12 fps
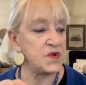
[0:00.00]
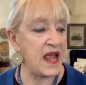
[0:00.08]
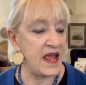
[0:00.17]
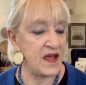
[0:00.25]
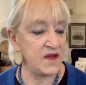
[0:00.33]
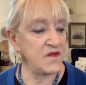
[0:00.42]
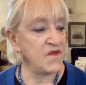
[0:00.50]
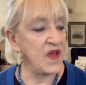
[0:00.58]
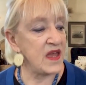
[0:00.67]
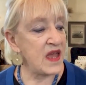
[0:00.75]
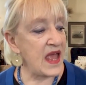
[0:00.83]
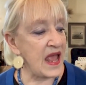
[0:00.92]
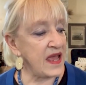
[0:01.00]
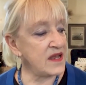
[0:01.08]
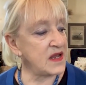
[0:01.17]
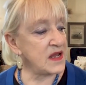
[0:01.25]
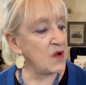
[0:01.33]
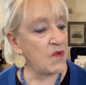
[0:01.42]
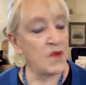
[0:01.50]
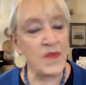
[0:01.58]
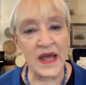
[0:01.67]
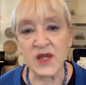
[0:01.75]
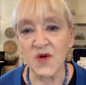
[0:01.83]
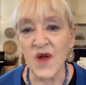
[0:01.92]
have, and it will
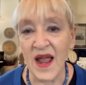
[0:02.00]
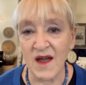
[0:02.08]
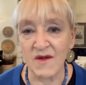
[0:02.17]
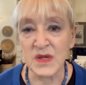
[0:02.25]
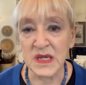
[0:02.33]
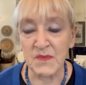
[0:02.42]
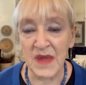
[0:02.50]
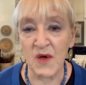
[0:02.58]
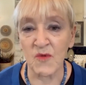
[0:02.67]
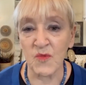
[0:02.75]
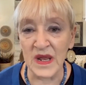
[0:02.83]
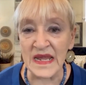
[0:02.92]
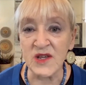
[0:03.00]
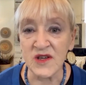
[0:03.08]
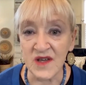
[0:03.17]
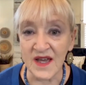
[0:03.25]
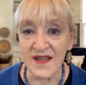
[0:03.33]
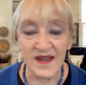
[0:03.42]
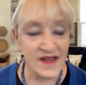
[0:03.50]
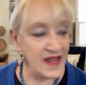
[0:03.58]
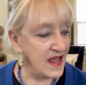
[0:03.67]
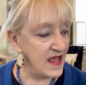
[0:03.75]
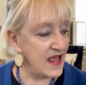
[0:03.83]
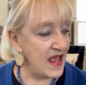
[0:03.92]
make your house smell really good.
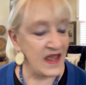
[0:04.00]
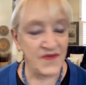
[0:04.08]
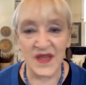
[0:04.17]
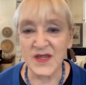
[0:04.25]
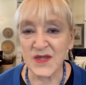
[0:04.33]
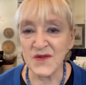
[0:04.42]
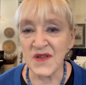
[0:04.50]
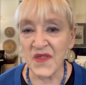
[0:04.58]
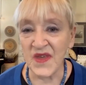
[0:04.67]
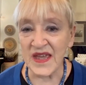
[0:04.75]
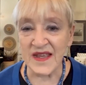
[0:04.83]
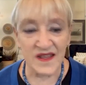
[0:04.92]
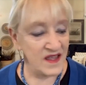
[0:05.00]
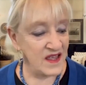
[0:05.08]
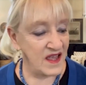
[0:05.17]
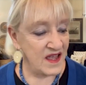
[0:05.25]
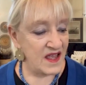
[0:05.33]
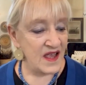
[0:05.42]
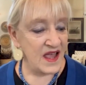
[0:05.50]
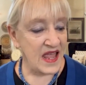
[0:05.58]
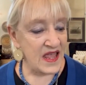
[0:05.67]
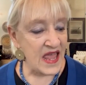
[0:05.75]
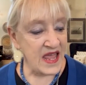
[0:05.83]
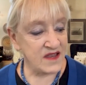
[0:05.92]
And that's a good thing.
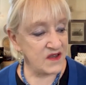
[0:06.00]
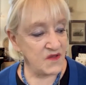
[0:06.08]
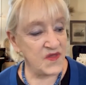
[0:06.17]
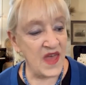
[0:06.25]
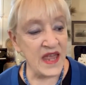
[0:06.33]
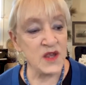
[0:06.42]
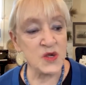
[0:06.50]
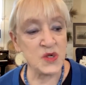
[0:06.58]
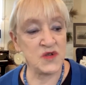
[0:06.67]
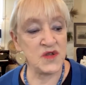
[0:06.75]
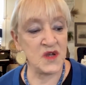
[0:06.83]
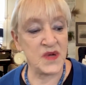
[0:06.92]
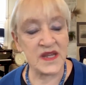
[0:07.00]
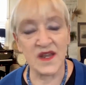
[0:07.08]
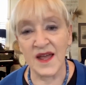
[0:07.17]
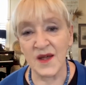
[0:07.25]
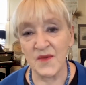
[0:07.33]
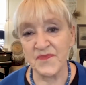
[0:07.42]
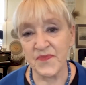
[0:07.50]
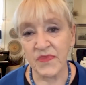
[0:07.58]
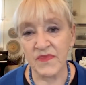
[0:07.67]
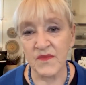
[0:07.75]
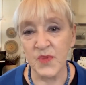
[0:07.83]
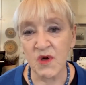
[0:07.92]
And they used to do it
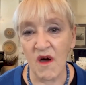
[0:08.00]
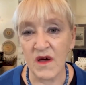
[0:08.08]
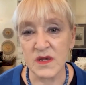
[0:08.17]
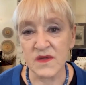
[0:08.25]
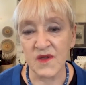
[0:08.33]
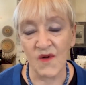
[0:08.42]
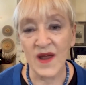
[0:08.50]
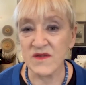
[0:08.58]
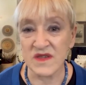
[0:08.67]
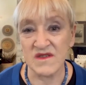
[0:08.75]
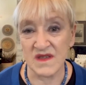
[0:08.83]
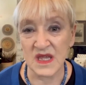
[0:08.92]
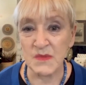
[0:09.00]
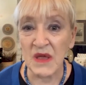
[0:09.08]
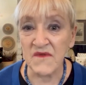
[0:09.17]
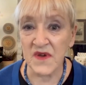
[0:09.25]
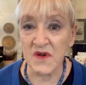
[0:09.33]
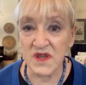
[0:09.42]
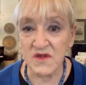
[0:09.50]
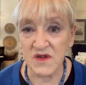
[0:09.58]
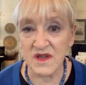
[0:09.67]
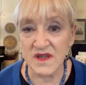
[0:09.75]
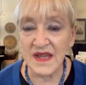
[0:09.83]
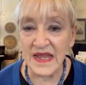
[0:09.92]
because their houses didn't smell very
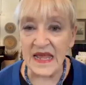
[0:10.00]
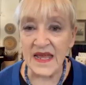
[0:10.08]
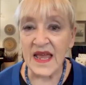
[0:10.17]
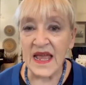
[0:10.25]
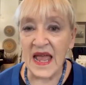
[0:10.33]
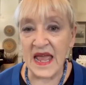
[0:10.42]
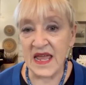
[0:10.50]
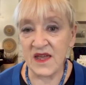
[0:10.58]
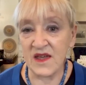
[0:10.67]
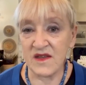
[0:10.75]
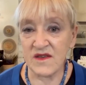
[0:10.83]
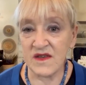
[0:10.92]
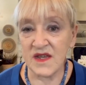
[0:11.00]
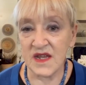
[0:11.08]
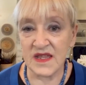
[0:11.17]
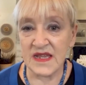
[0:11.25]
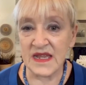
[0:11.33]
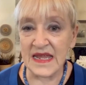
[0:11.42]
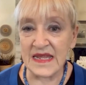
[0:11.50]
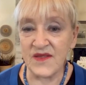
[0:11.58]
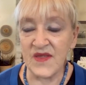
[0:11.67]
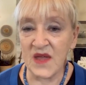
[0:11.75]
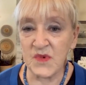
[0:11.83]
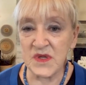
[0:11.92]
good, and
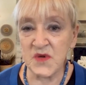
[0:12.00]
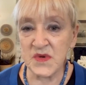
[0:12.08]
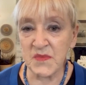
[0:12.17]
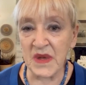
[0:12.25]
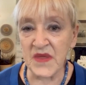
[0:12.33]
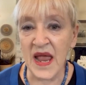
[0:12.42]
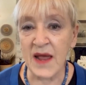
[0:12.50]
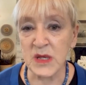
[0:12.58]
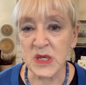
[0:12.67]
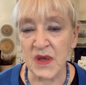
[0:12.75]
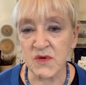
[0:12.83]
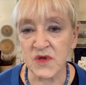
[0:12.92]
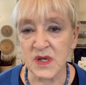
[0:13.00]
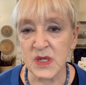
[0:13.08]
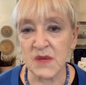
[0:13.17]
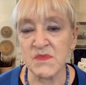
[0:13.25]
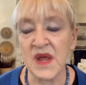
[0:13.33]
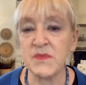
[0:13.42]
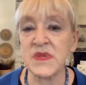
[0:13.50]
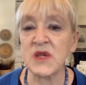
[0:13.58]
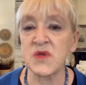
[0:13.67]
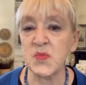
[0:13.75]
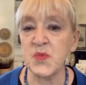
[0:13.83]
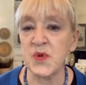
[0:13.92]
they would do it to make the house smell good. Sometimes they
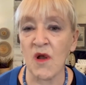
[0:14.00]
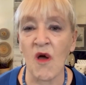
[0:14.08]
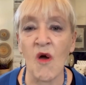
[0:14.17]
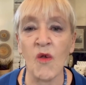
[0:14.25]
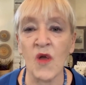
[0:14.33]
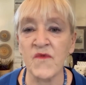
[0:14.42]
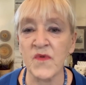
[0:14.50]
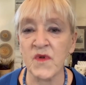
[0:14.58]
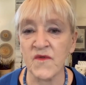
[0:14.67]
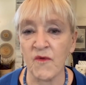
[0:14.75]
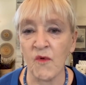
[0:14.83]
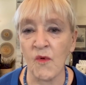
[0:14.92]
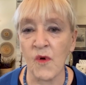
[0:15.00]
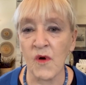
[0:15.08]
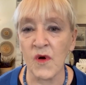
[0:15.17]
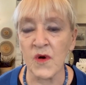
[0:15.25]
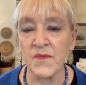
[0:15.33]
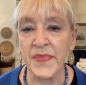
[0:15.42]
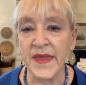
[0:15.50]
just put it all over their floor,